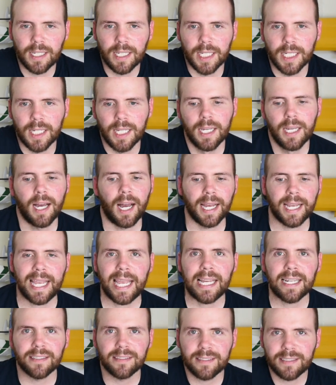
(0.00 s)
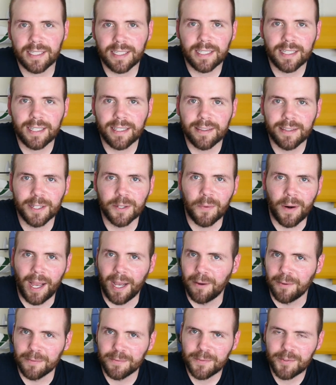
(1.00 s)
and I can't see the
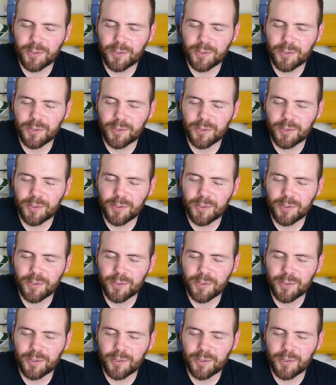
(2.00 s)
ground.